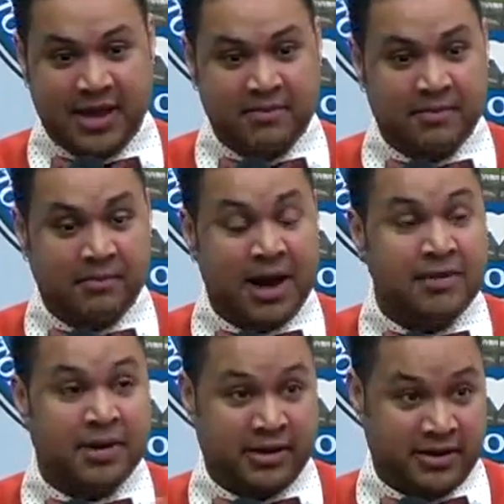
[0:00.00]
And
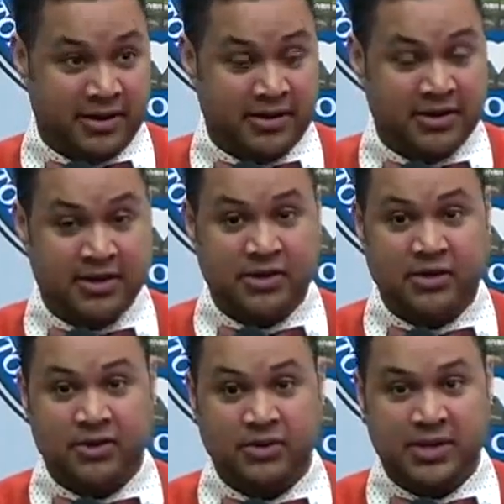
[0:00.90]
my mother,
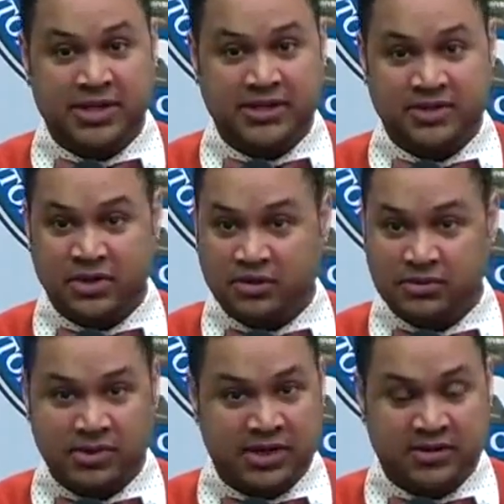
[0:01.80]
who is, you
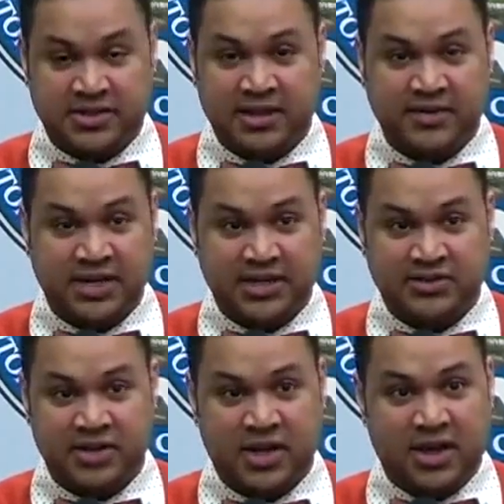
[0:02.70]
know, in her
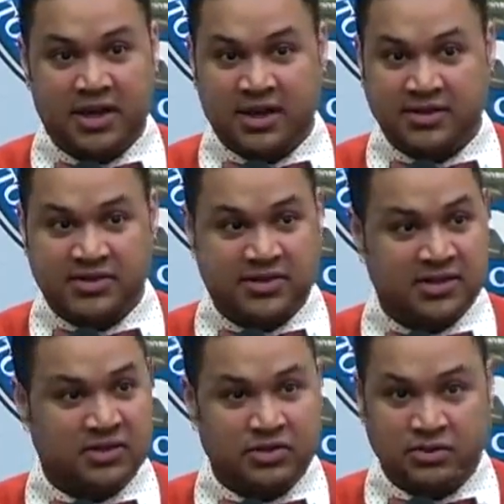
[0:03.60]
70s, can
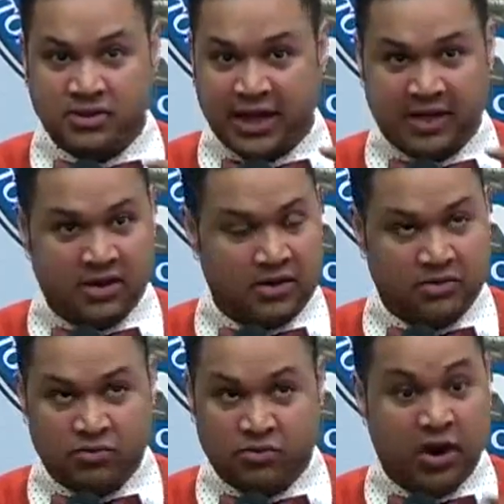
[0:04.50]
still like
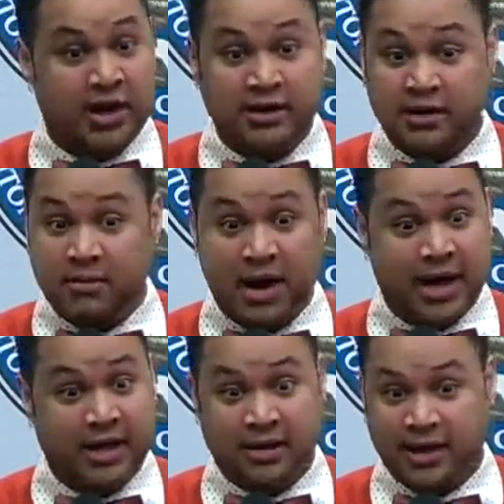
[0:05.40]
run a
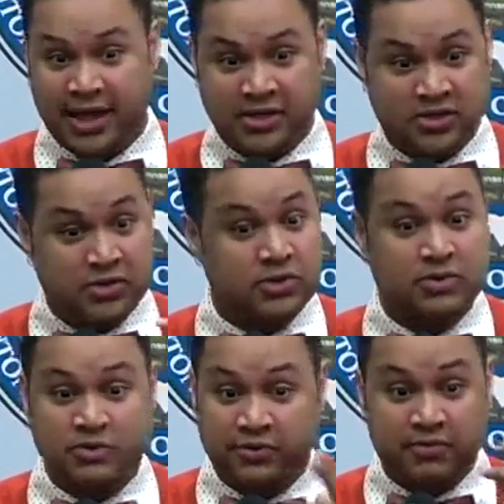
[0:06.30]
mile and
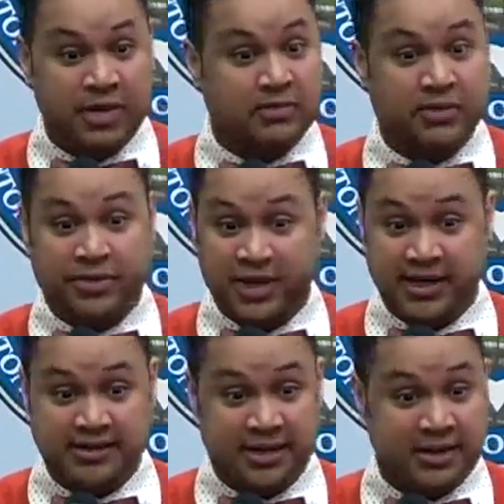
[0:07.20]
do formidable
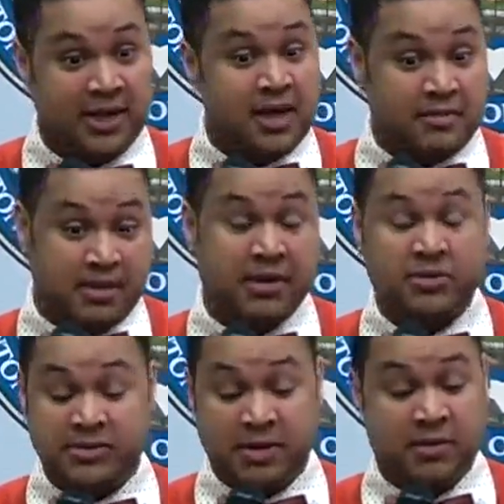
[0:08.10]
things. And my
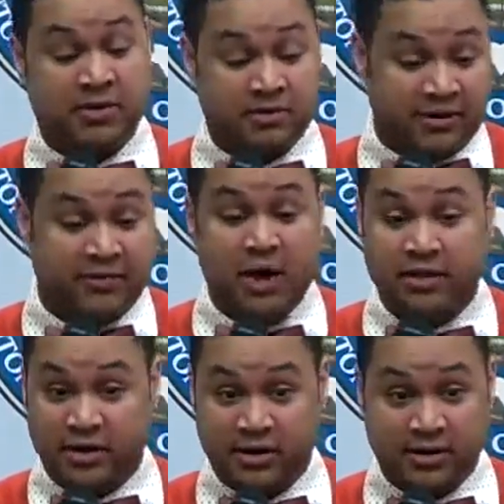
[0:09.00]
mother was my mother and my
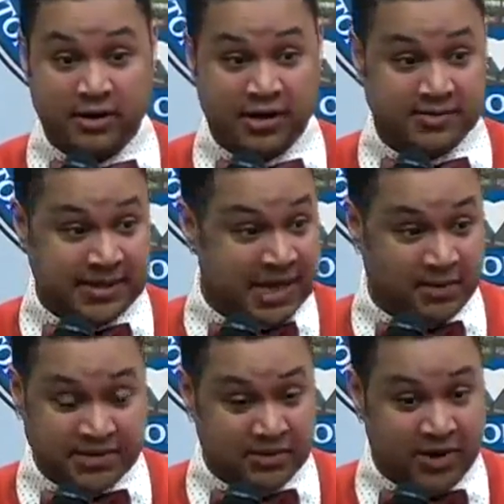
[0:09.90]
father, because my
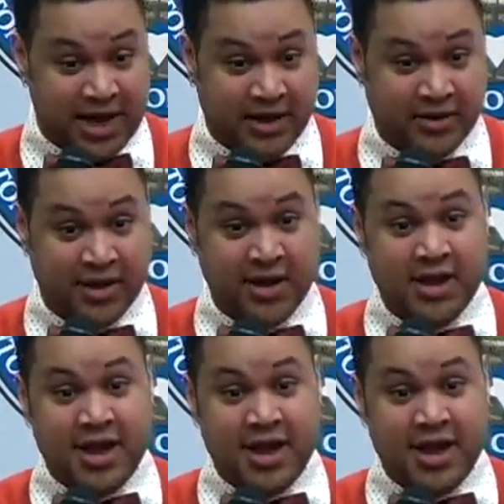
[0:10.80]
dad wasn't around.